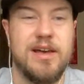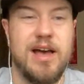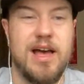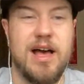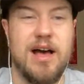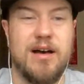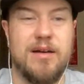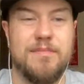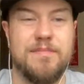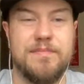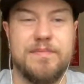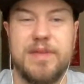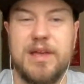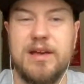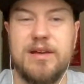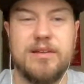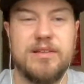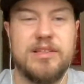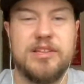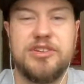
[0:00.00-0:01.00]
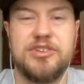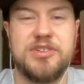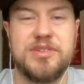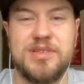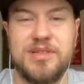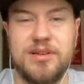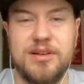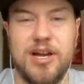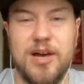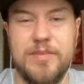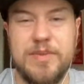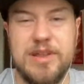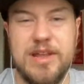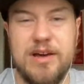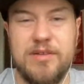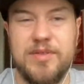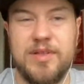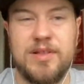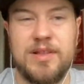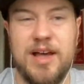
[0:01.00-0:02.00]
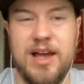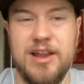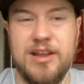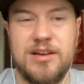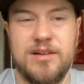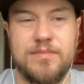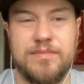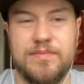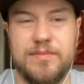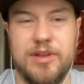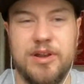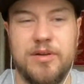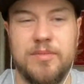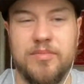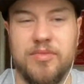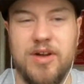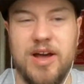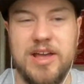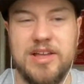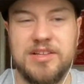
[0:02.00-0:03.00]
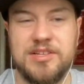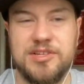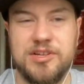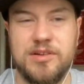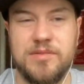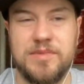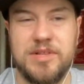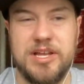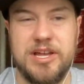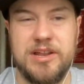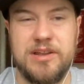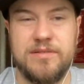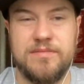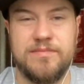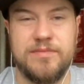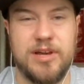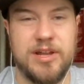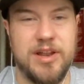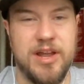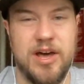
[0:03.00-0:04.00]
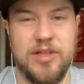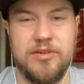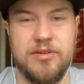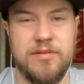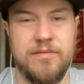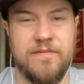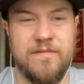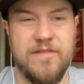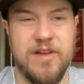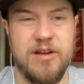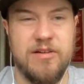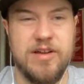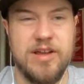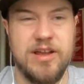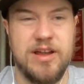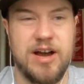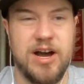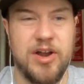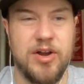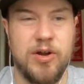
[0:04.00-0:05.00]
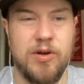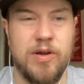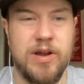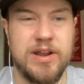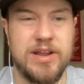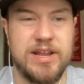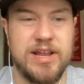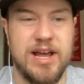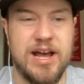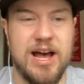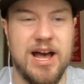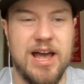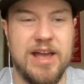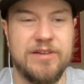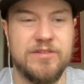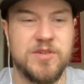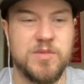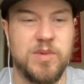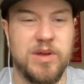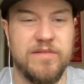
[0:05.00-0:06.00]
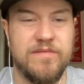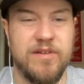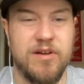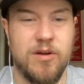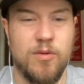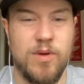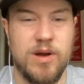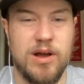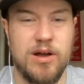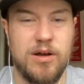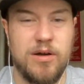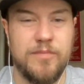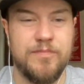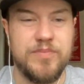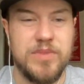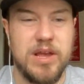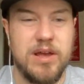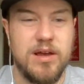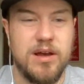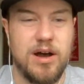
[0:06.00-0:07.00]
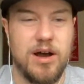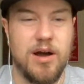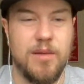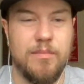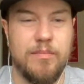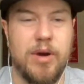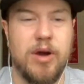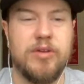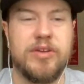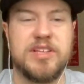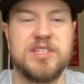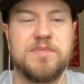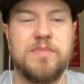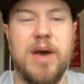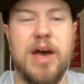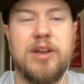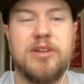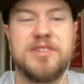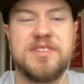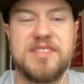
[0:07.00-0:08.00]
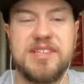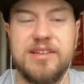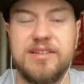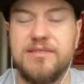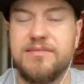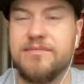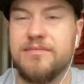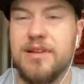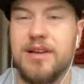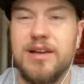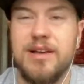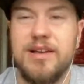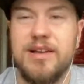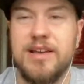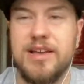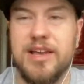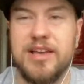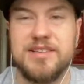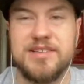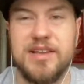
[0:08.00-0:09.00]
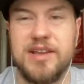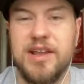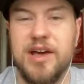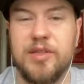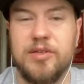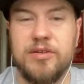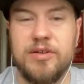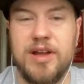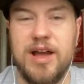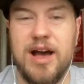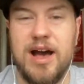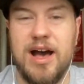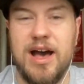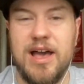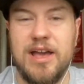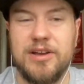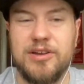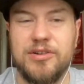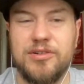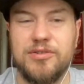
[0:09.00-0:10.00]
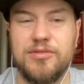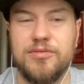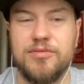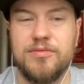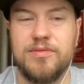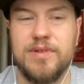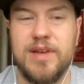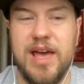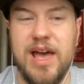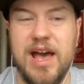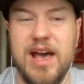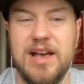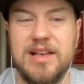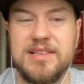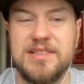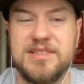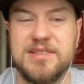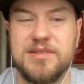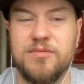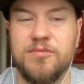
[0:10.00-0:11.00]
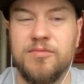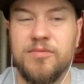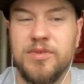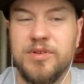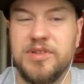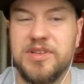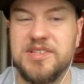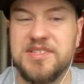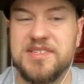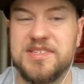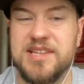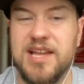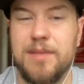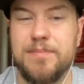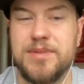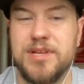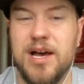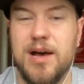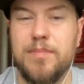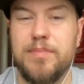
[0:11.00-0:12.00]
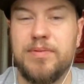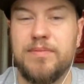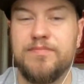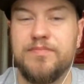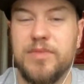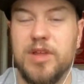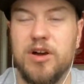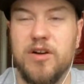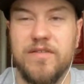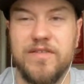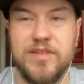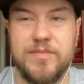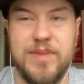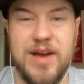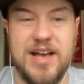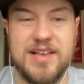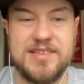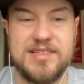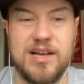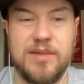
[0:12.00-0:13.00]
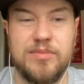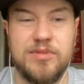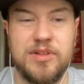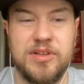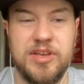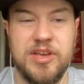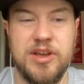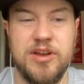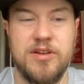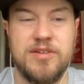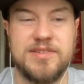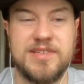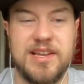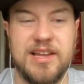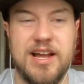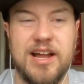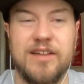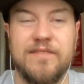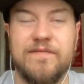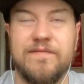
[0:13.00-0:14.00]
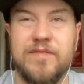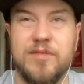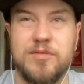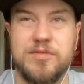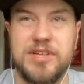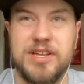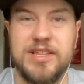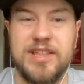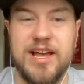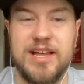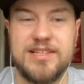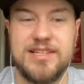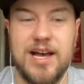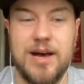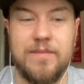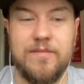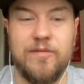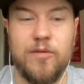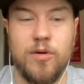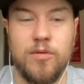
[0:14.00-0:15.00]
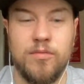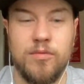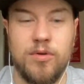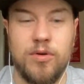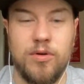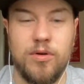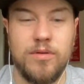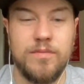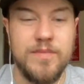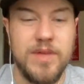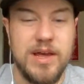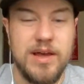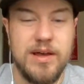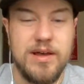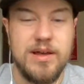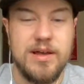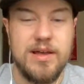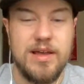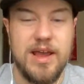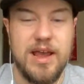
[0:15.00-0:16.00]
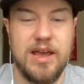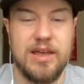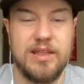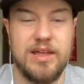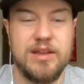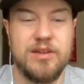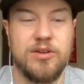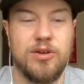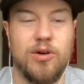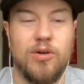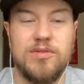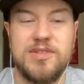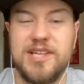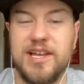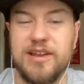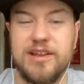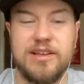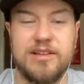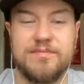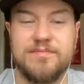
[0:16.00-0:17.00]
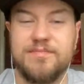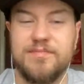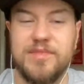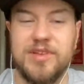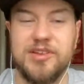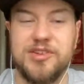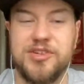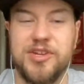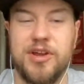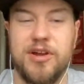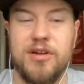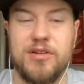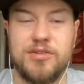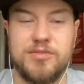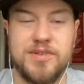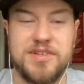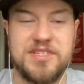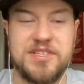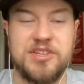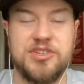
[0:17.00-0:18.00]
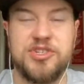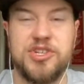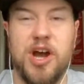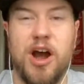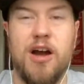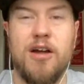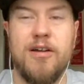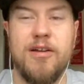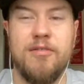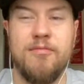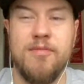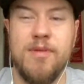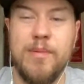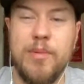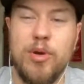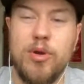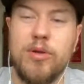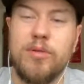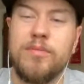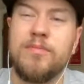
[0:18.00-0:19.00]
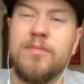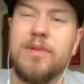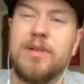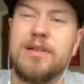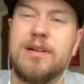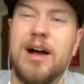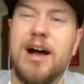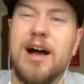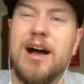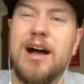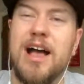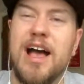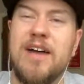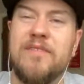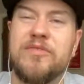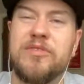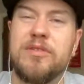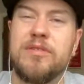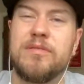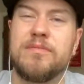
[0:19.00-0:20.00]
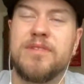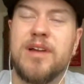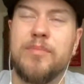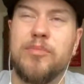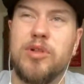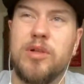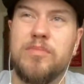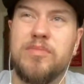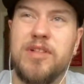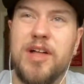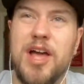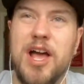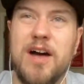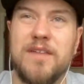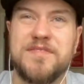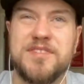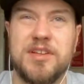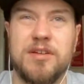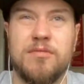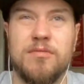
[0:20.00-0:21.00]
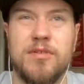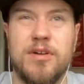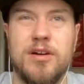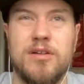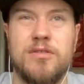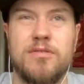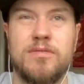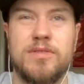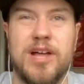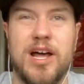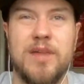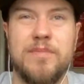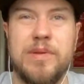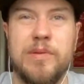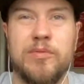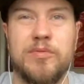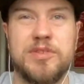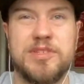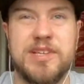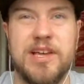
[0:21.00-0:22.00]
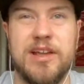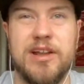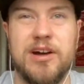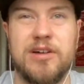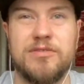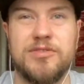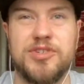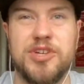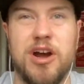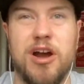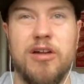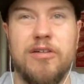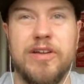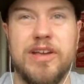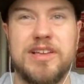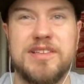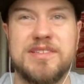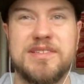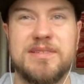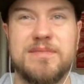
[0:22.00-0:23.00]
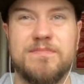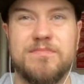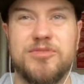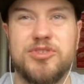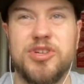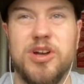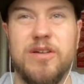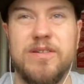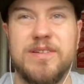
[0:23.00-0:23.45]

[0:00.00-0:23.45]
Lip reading: And then you just look up and down the lineup, you know, Brian Dumoulin, another very underrated guy who's played very well. Marcus Pettersson is another guy who has really stepped up over the past couple of years and kind of filled in that top four role. And then goaltending this year, Tristan Jarry. Remember after a couple of playoffs in a row, a lot of people said, oh, Jarry's